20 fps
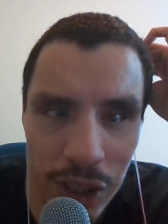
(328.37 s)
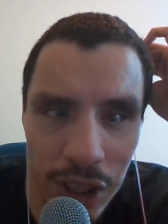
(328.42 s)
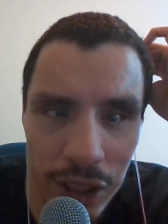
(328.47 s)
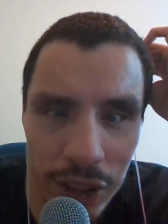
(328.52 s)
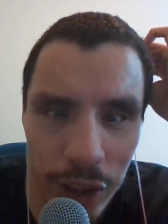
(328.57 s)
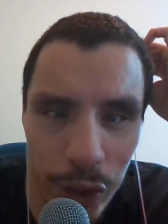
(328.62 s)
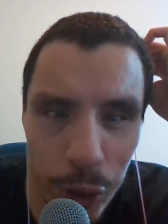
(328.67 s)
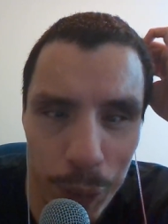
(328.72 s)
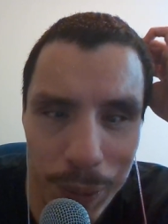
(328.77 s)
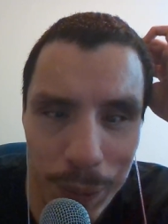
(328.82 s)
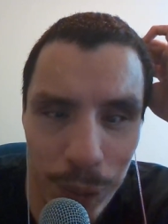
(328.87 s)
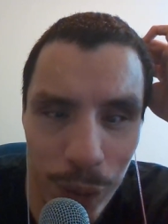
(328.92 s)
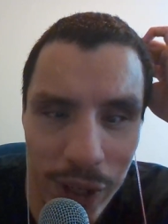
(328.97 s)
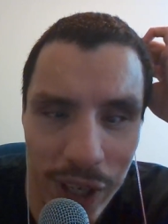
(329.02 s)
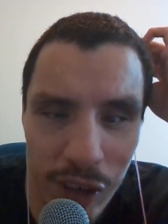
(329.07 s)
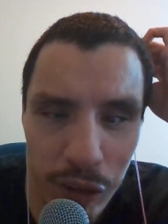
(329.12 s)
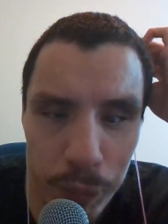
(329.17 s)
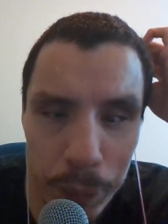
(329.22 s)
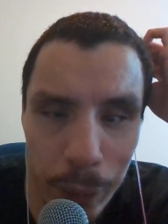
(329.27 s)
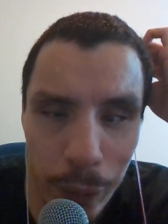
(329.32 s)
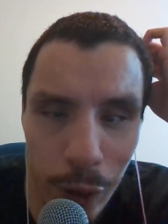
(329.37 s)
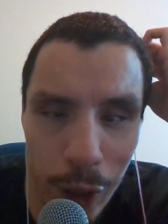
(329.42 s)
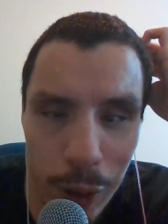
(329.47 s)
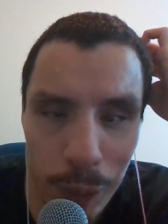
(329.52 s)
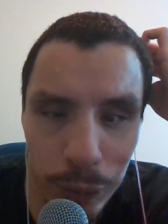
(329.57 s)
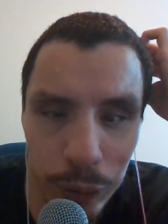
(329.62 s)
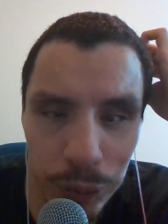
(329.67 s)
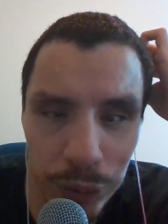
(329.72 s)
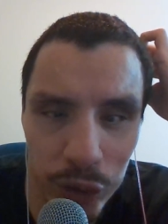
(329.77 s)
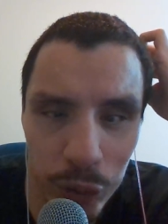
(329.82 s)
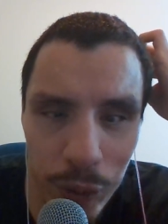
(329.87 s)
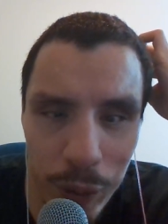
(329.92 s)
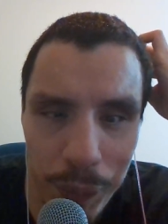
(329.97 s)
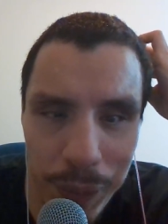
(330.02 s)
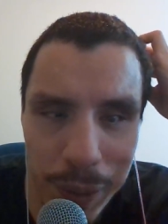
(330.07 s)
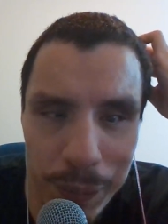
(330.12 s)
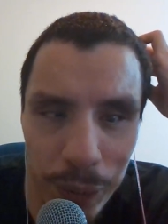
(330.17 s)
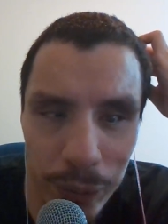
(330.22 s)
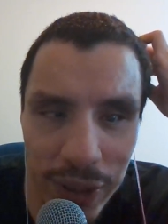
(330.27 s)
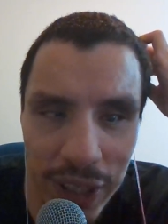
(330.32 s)
A lot of people have problems with
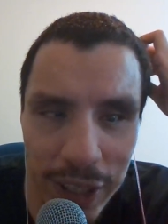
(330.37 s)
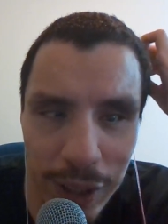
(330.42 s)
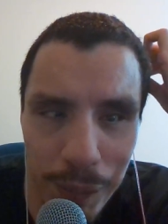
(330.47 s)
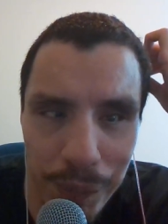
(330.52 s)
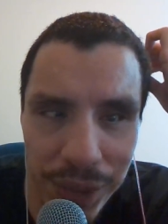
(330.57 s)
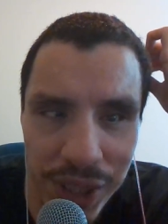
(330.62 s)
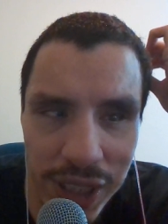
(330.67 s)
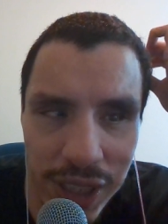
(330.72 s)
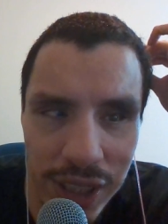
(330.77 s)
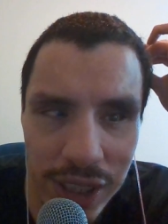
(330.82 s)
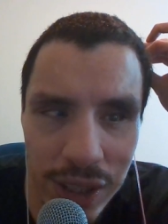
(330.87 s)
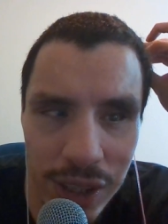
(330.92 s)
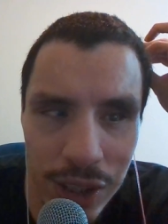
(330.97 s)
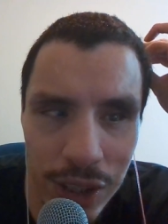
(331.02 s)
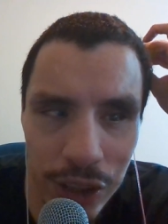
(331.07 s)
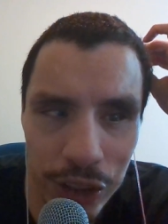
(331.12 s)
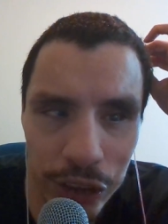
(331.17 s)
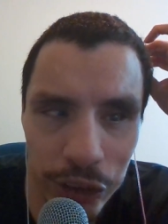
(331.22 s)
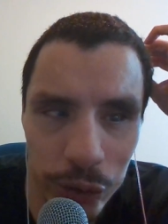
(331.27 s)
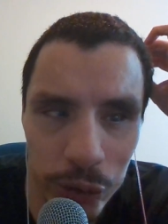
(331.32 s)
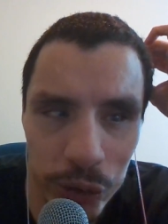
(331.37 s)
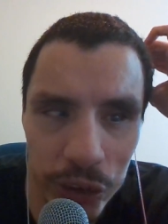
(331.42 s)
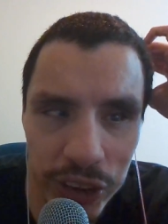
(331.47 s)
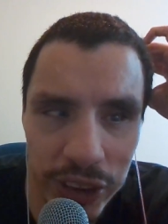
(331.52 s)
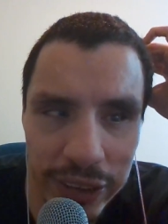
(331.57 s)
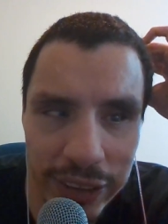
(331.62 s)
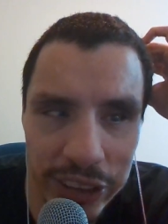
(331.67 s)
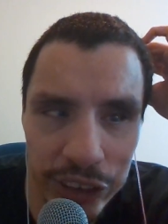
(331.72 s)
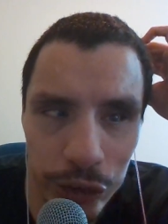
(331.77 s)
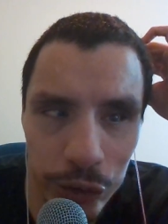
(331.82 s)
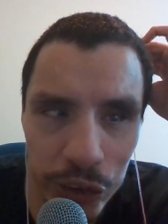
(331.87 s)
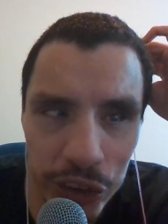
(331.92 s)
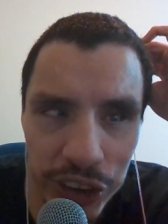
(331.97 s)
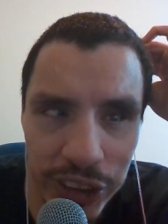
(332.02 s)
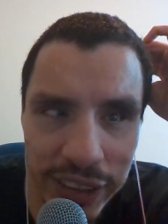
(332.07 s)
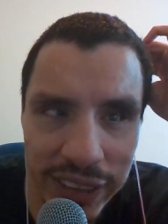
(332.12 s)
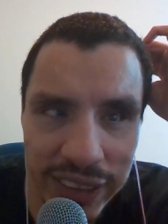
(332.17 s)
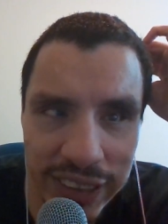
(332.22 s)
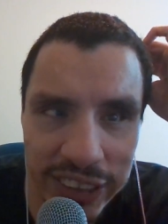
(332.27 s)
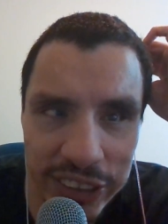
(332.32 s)
people like me using, did you
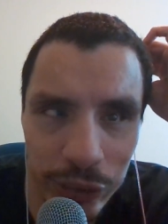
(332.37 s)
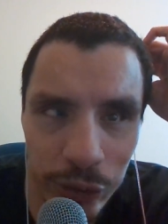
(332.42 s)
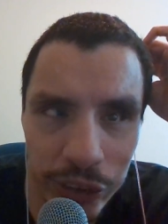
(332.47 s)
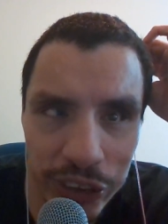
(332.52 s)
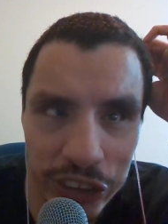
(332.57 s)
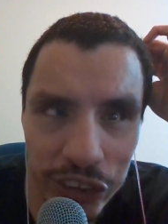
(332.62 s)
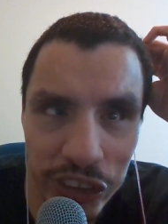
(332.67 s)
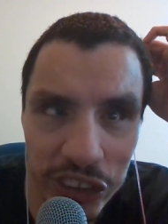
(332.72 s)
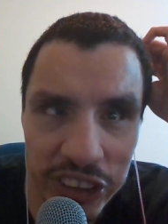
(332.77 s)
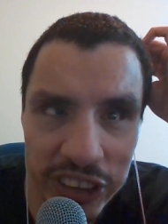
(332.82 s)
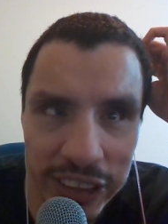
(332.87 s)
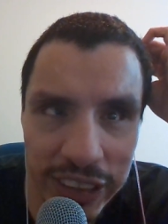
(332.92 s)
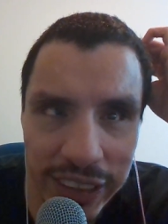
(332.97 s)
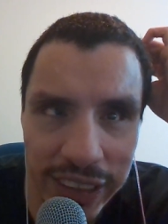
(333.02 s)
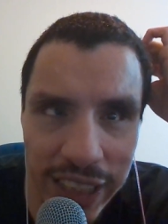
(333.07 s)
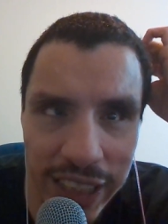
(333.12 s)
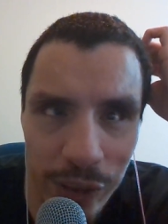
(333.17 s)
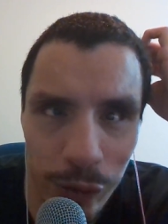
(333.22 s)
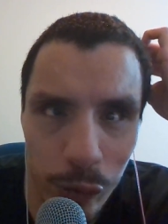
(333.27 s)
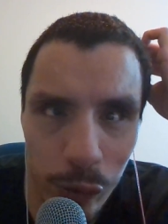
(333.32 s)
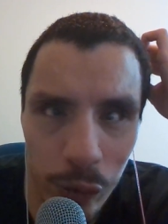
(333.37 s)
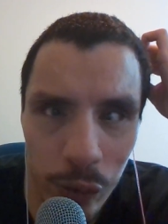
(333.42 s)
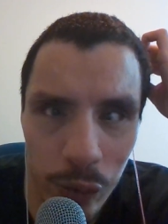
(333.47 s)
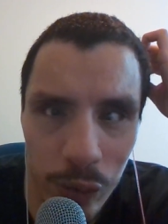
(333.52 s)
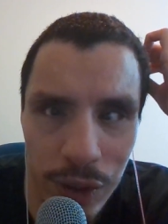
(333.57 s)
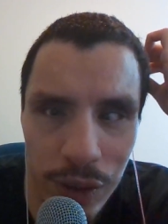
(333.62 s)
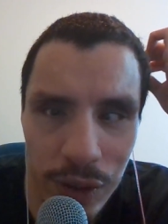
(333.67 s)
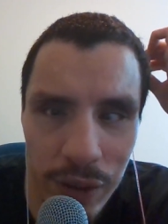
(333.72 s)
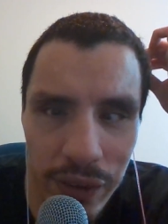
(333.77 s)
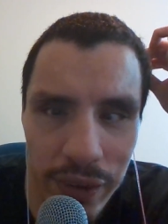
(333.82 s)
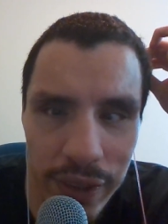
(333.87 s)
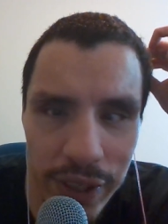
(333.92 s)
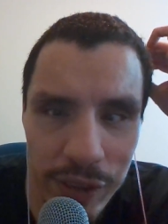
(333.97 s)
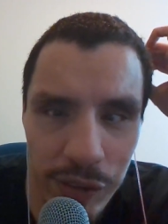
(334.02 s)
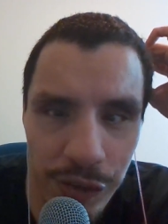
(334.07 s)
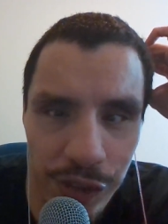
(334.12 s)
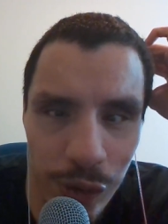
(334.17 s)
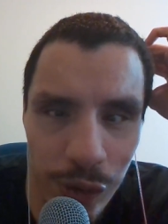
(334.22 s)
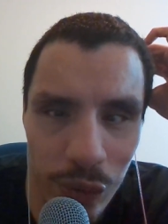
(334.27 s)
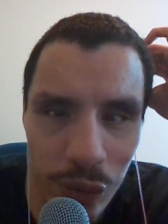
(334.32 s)
see this or did you see that? Or they
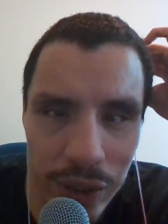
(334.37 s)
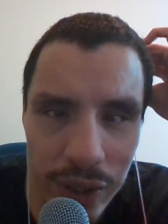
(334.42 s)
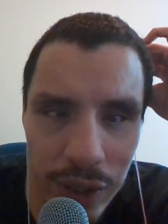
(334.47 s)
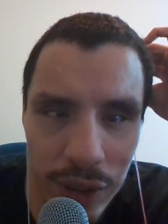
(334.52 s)
feel